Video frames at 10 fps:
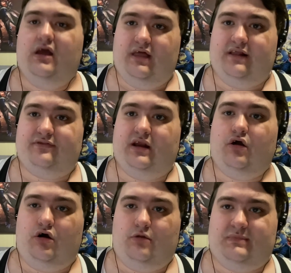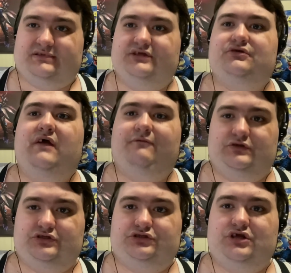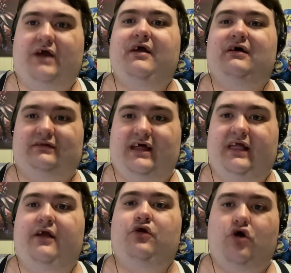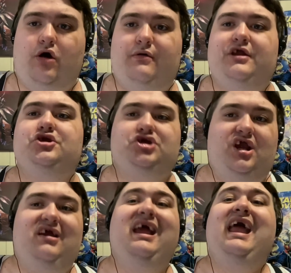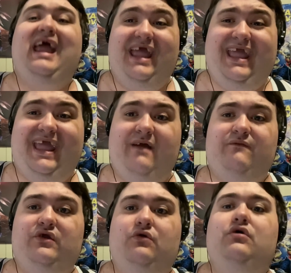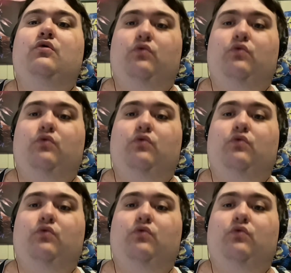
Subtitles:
I want to thank all my subscribers for subscribing, liking, commenting, sharing, and viewing.